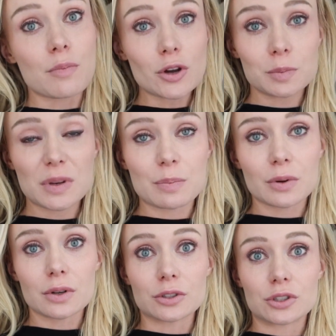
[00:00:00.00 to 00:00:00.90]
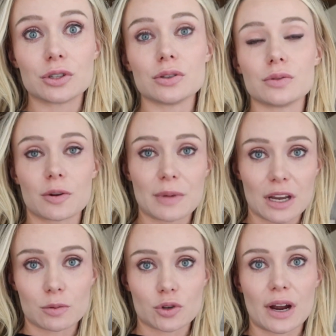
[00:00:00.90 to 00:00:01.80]
most people do their
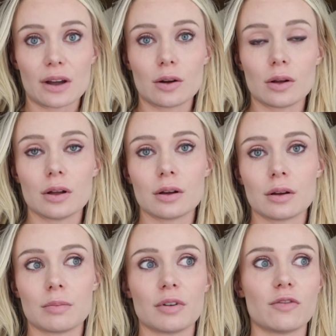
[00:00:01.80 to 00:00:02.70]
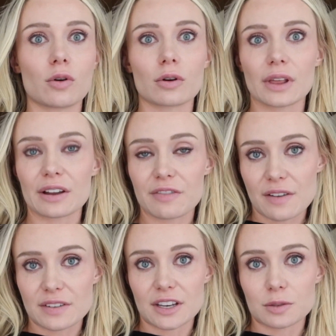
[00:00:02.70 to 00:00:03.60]
makeup trial before, like
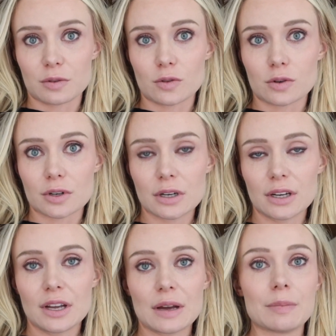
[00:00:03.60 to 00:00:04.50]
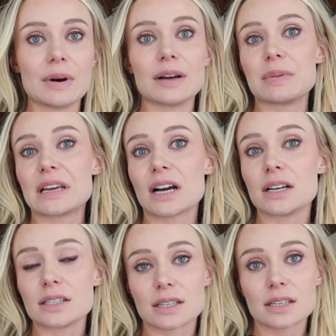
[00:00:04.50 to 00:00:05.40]
five days before, but
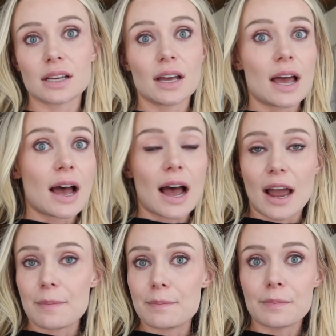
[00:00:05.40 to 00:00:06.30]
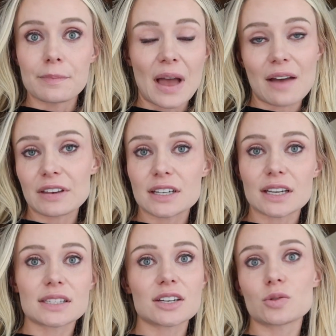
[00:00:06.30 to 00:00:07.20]
because I'm having a
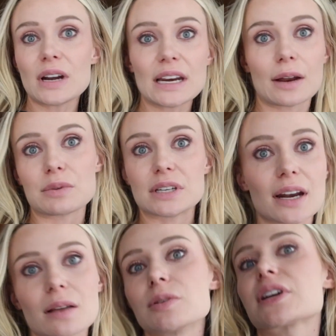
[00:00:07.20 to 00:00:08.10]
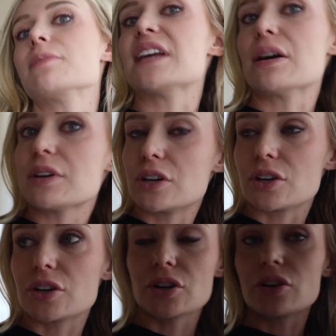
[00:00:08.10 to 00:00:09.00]
destination wedding, I was not able to come down
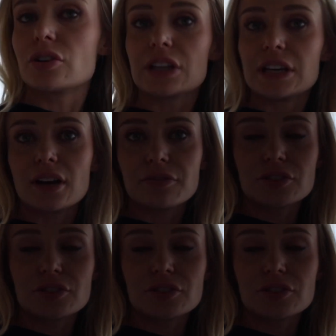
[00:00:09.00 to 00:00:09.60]
here early enough